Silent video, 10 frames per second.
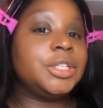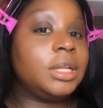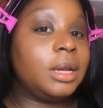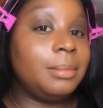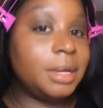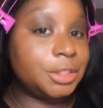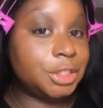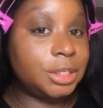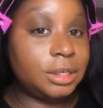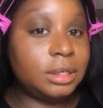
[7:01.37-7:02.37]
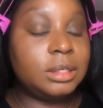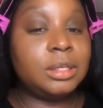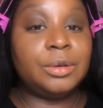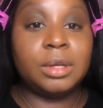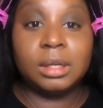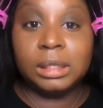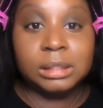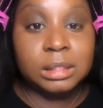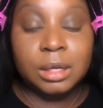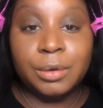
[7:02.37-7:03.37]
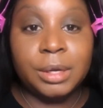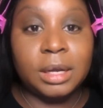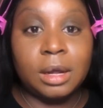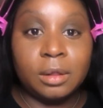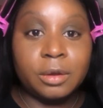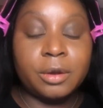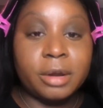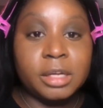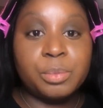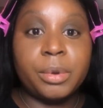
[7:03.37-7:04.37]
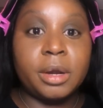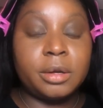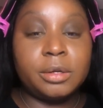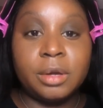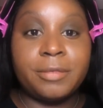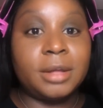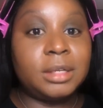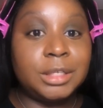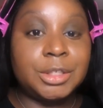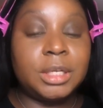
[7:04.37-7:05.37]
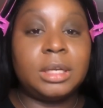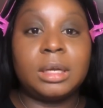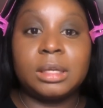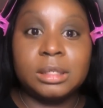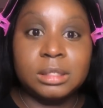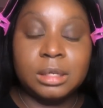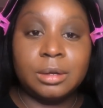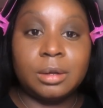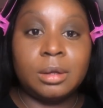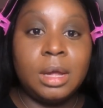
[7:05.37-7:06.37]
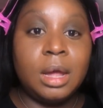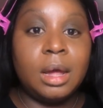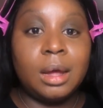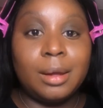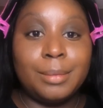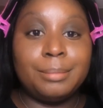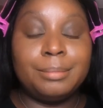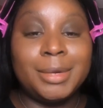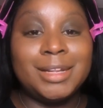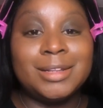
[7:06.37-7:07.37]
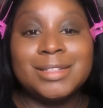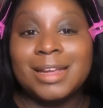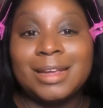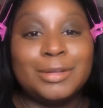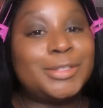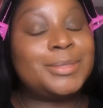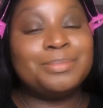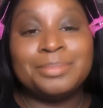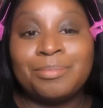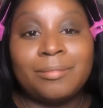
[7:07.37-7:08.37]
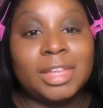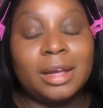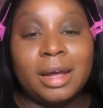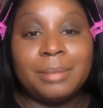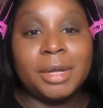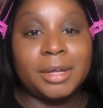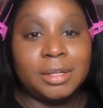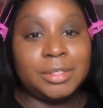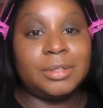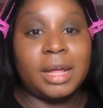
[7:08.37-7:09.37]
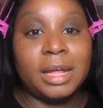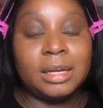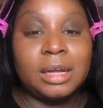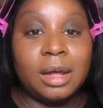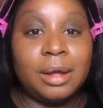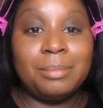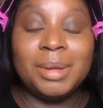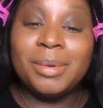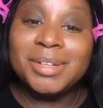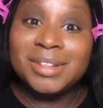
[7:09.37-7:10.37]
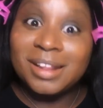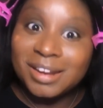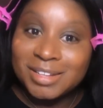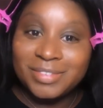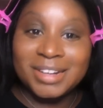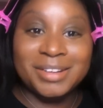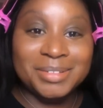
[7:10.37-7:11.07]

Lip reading: I mentioned, you could easily go in and color correct prior to doing foundation and conceal. But in this case, I'm not gonna do that. Maybe I'll do that next video.